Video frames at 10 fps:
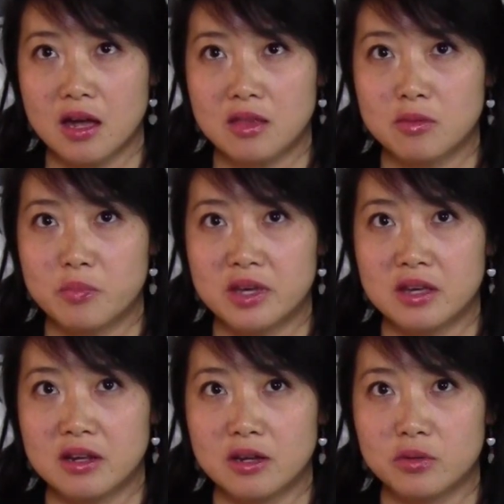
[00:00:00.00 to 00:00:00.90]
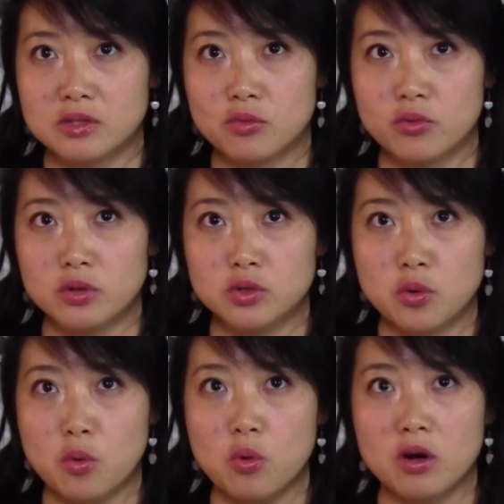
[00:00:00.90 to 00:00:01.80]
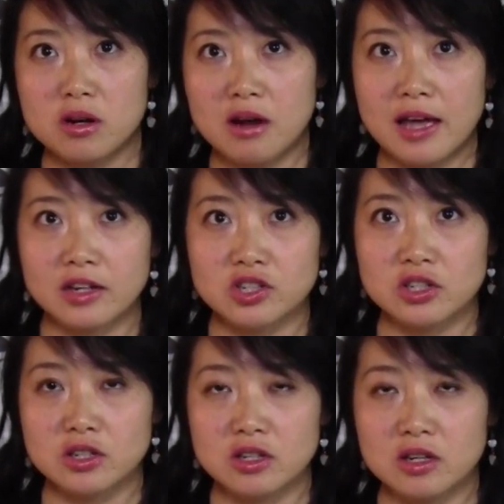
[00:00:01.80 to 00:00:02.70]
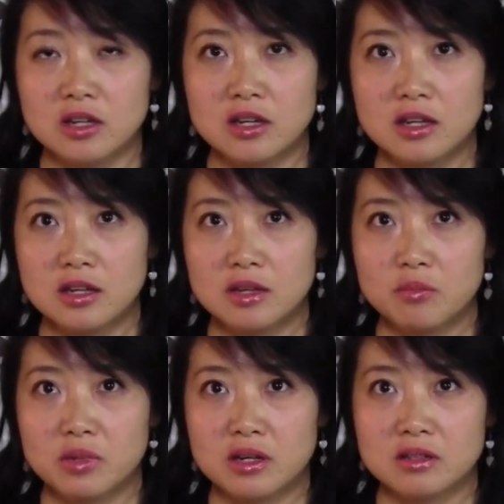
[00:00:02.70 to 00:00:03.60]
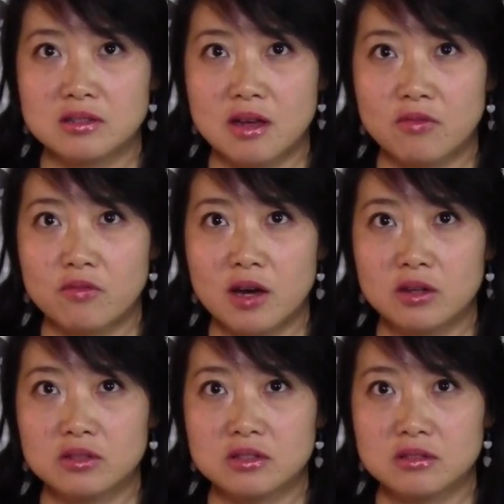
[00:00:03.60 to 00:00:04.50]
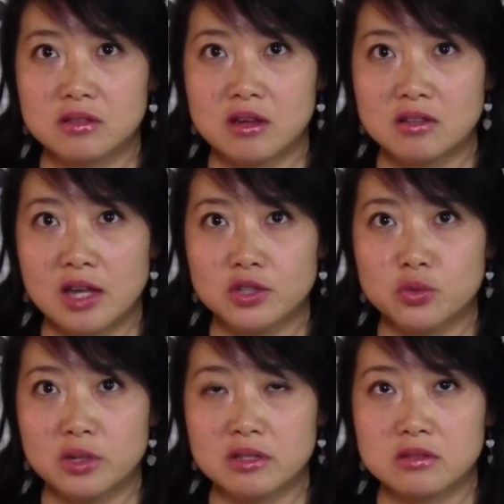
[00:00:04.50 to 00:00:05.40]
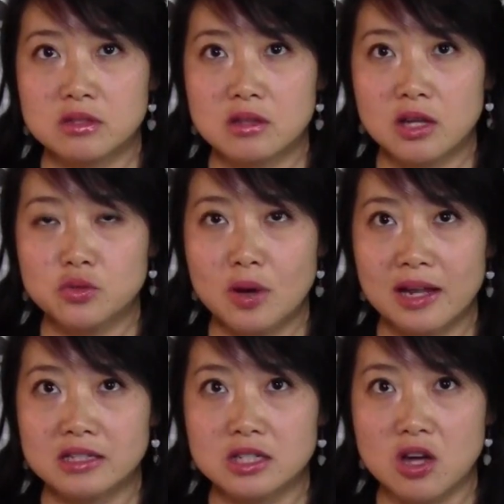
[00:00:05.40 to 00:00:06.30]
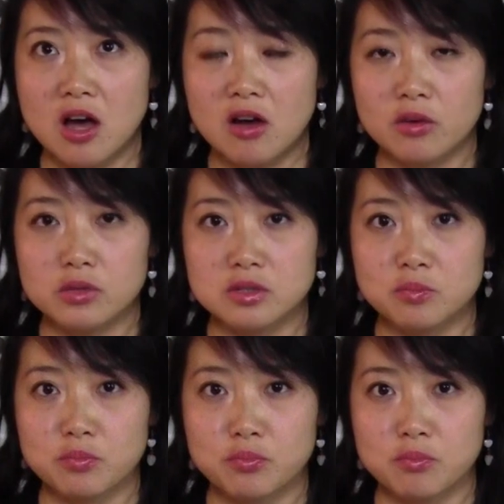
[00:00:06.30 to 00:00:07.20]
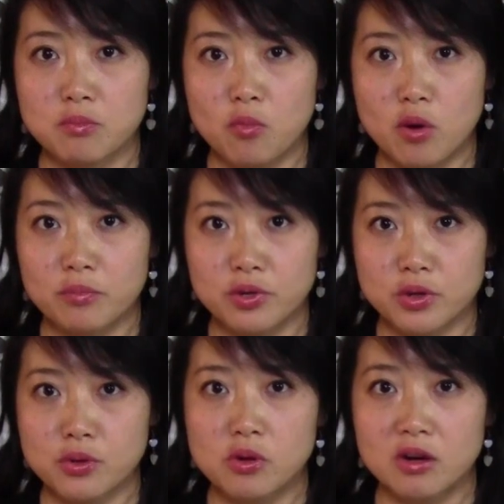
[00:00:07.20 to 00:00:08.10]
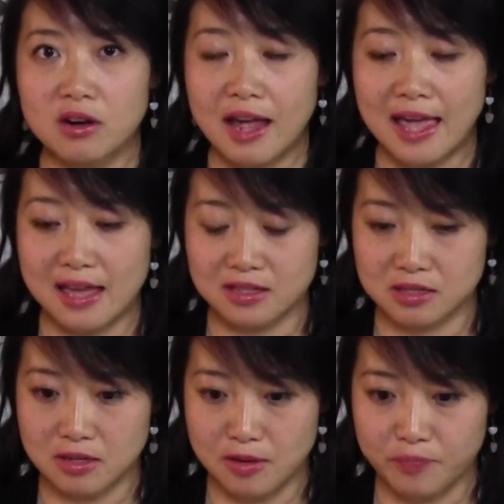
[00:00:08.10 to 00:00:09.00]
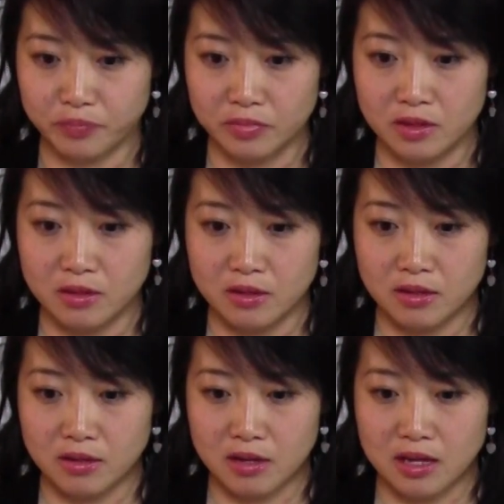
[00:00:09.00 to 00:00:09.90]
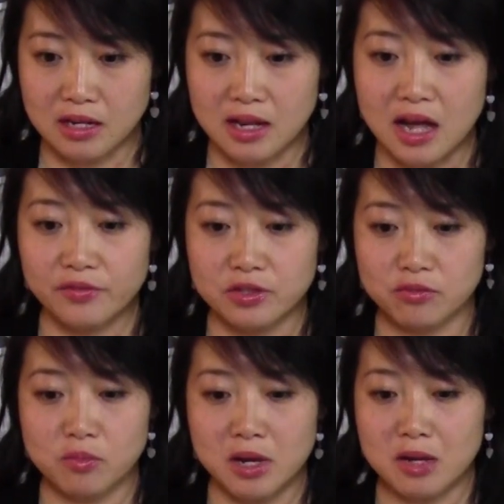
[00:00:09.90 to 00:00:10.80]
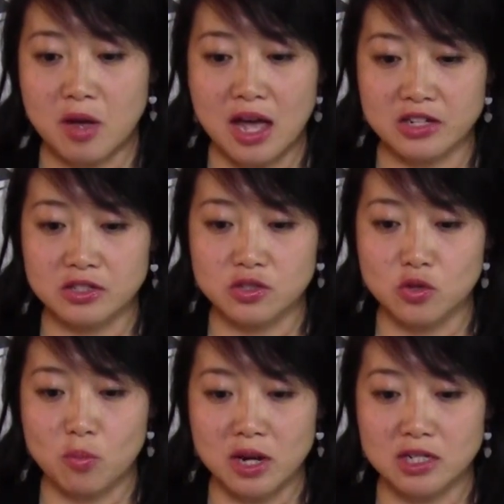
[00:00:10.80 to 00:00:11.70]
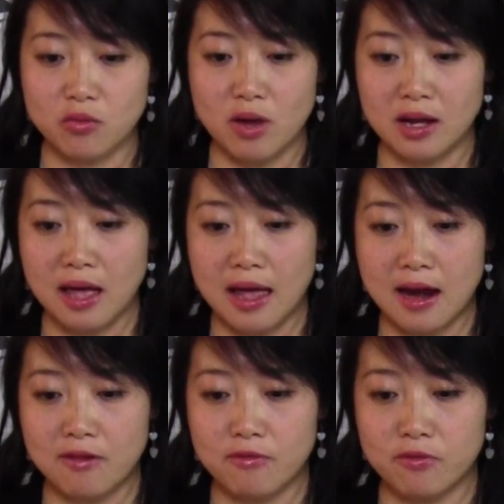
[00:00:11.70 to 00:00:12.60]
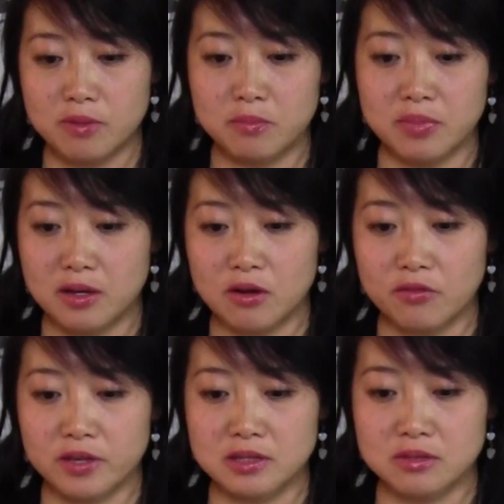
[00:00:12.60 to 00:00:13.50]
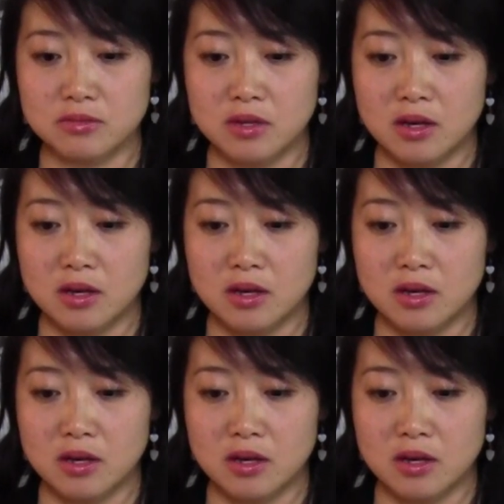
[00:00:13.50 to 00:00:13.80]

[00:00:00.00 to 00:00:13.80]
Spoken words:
at the beginning it was a real torn, actually, because I felt that non-duality talk was more pure, and I loved Ramana Maharshi so much. I read every bit of his